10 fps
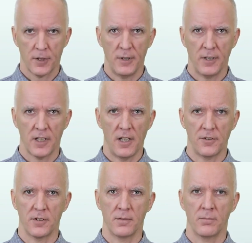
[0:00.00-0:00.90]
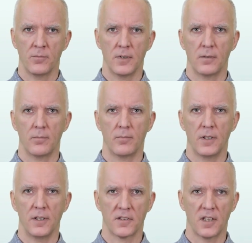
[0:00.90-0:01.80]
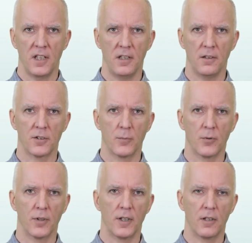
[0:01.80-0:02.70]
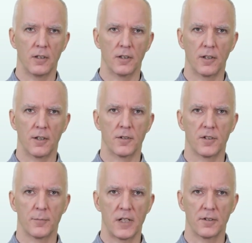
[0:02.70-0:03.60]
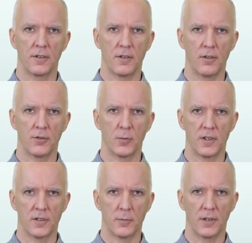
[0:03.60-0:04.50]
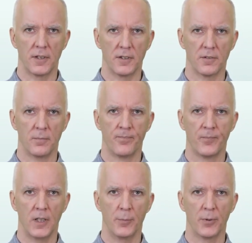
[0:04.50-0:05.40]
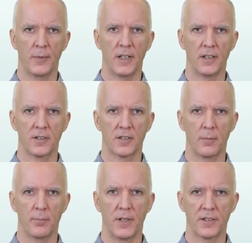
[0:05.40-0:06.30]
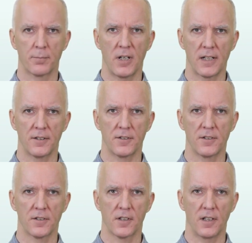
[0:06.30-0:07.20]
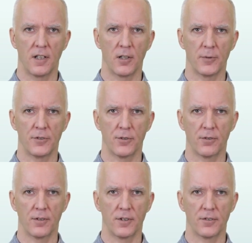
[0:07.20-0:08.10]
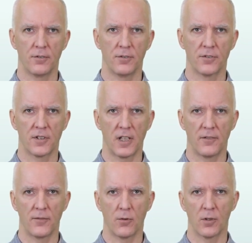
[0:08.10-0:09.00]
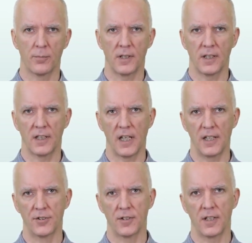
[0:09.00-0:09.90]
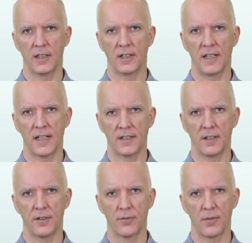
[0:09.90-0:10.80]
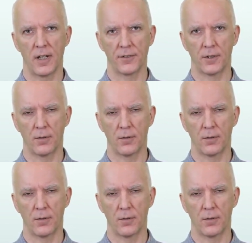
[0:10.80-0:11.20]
communication is key to supporting all learners, especially those with disabilities. Implementing some best practices can help ensure that students stay informed, engaged, and connected throughout the